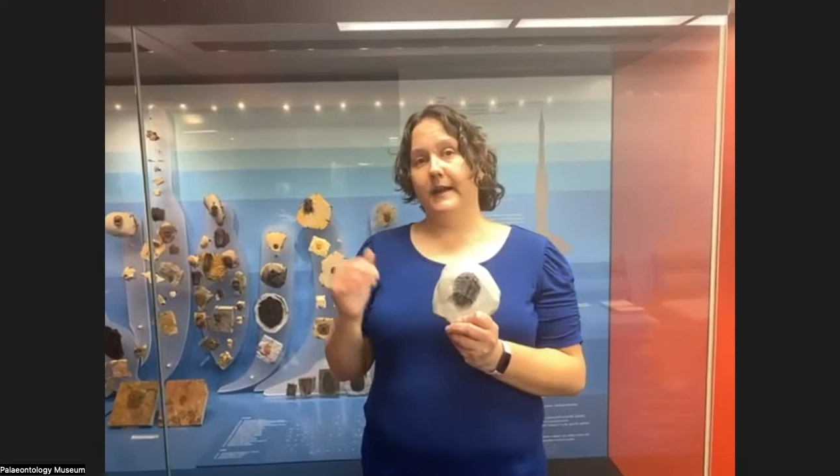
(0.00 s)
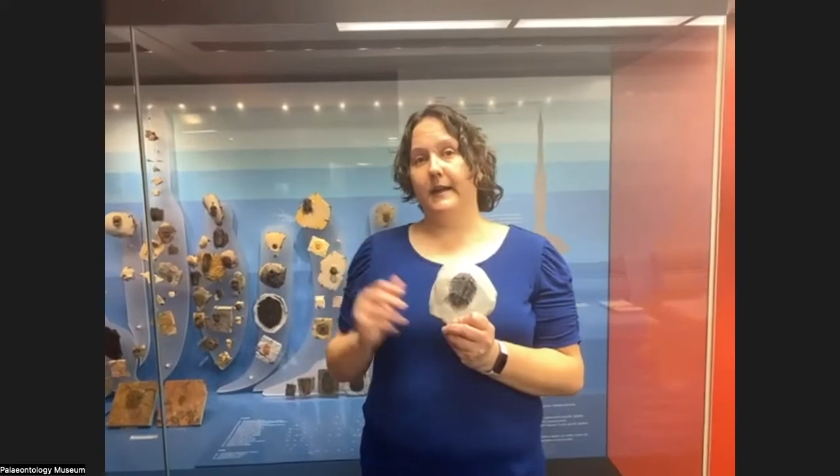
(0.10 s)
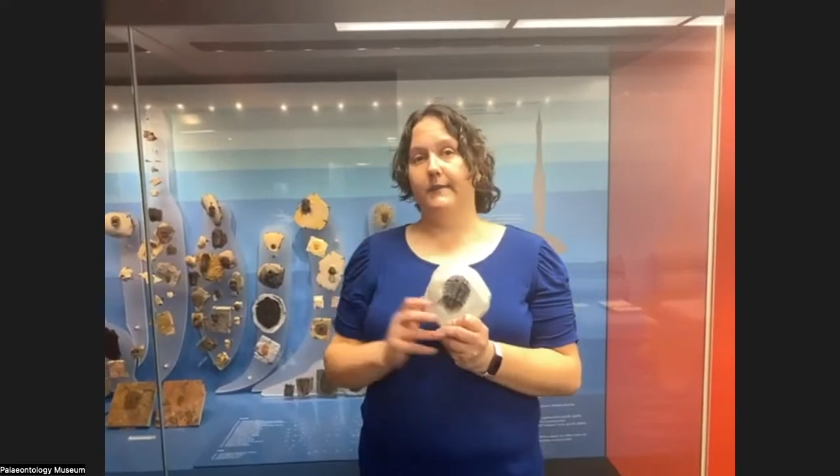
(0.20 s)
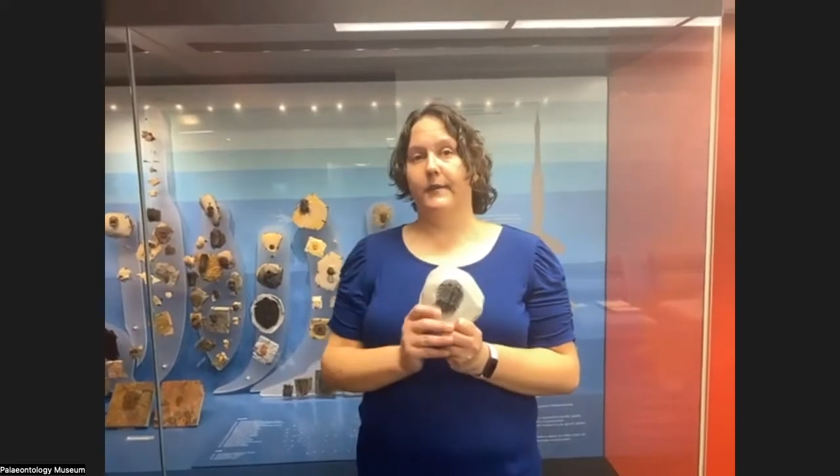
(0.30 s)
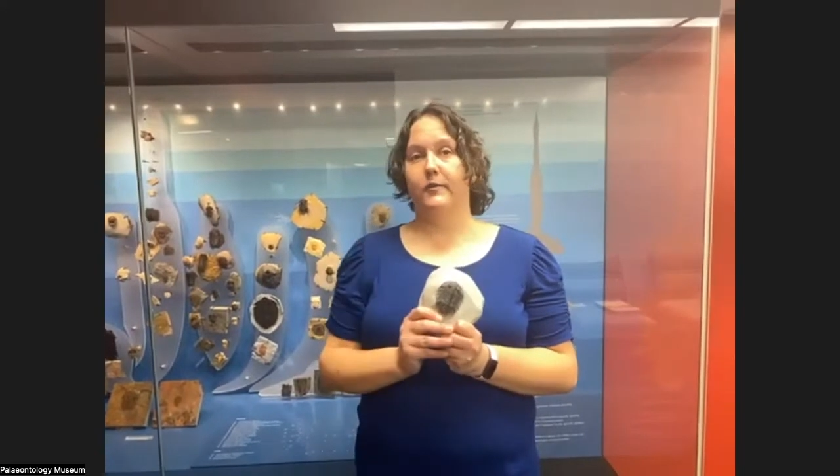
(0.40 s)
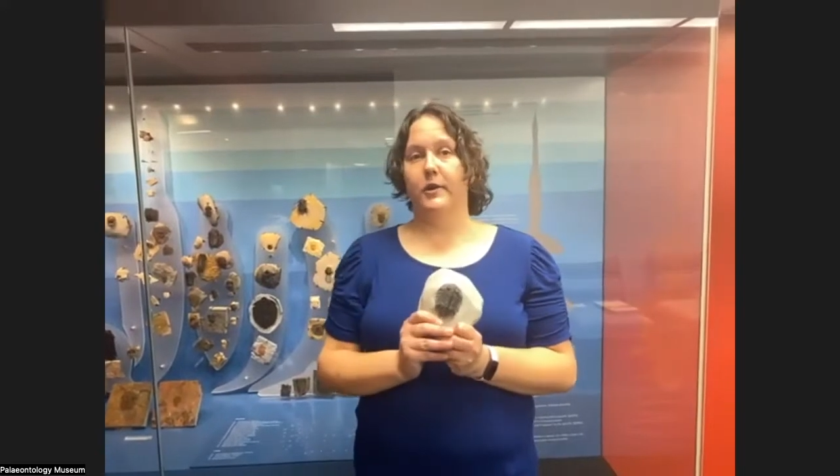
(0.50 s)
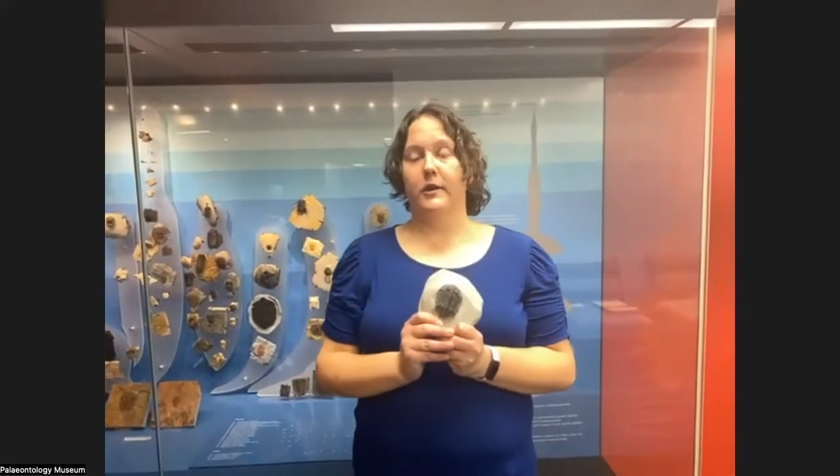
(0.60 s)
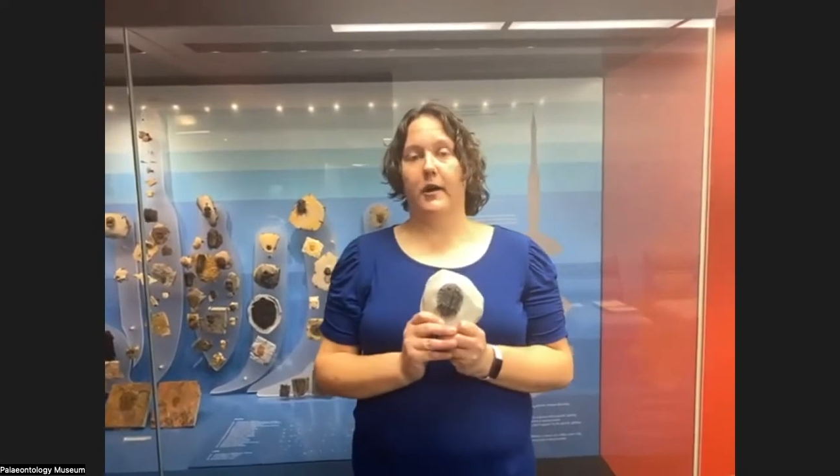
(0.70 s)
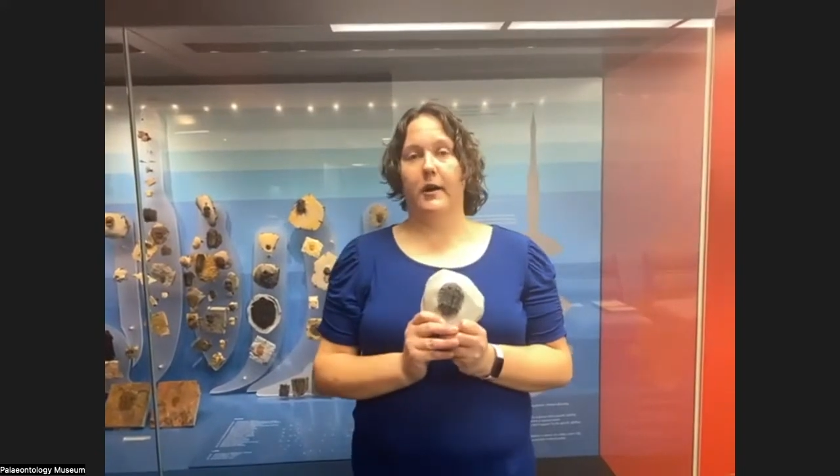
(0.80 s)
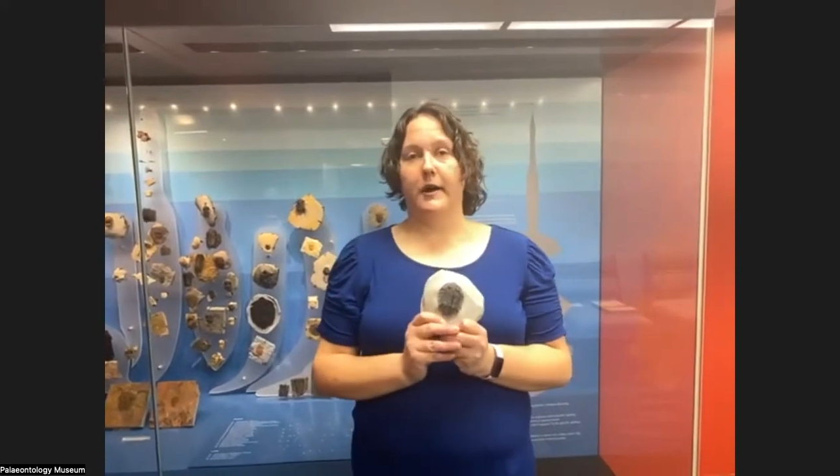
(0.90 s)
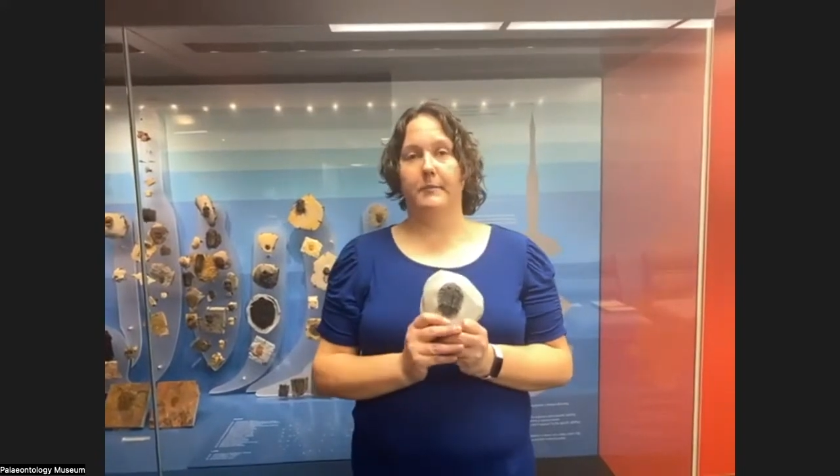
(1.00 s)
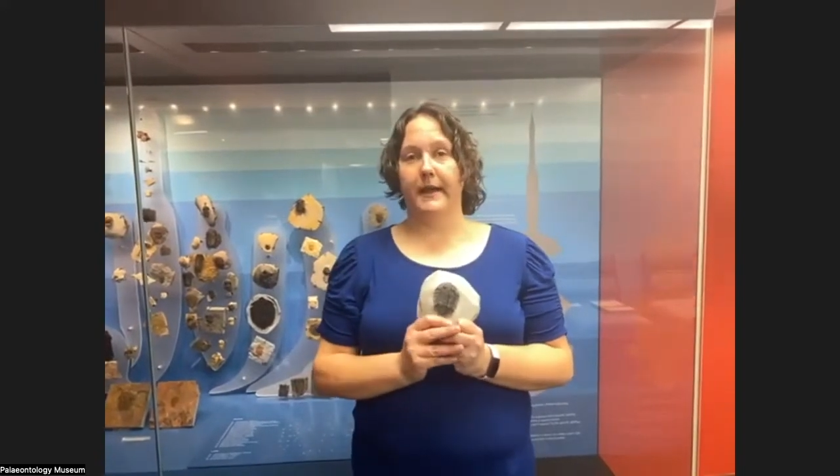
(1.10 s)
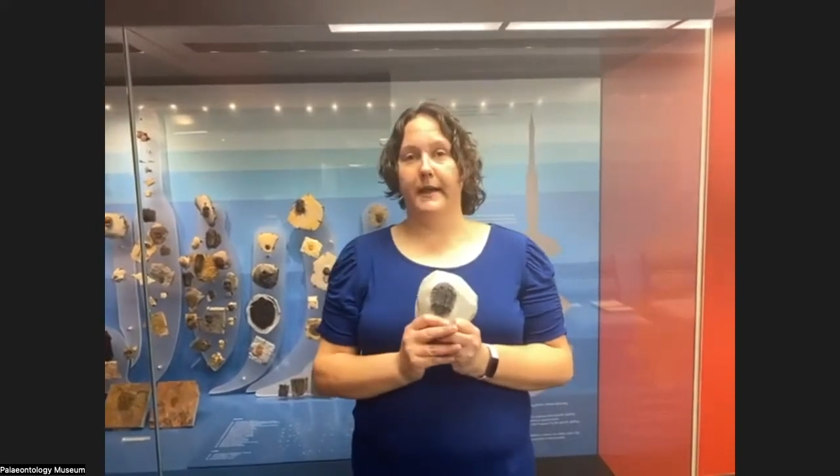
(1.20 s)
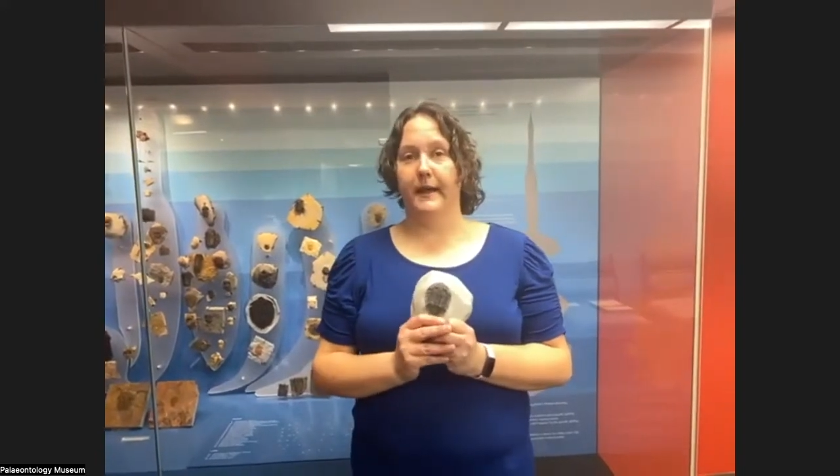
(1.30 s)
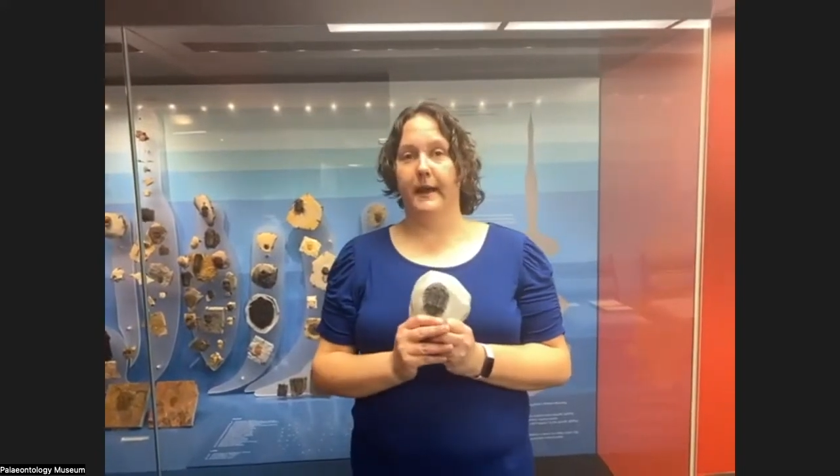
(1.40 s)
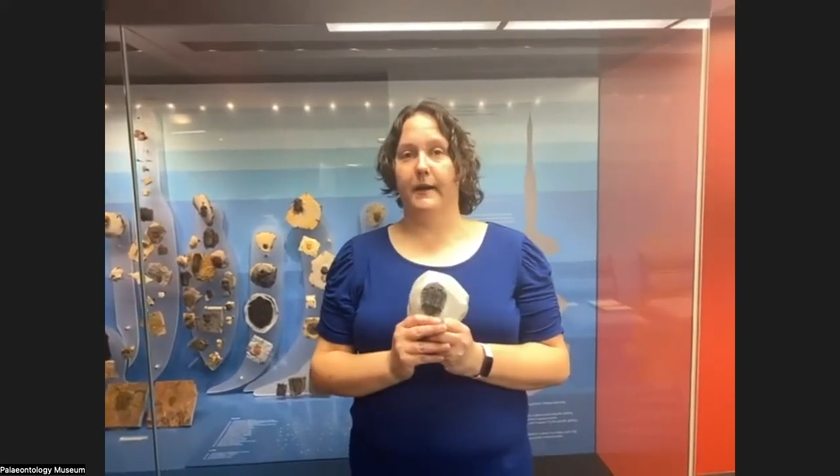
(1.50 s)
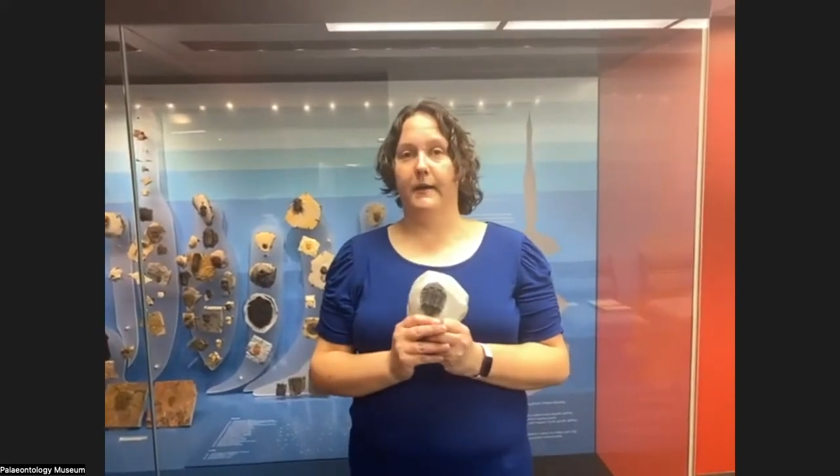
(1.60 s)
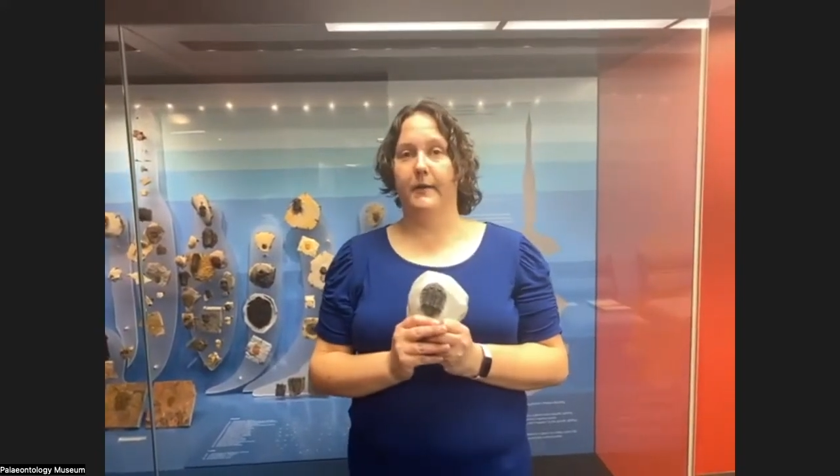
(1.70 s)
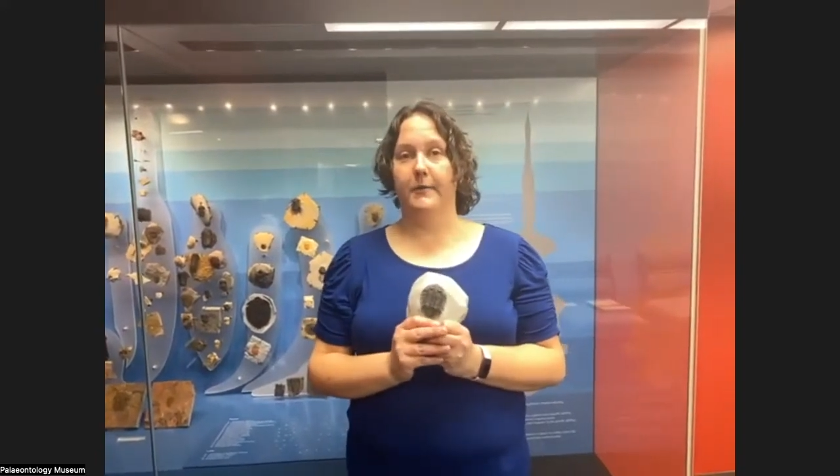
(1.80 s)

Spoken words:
if you look on my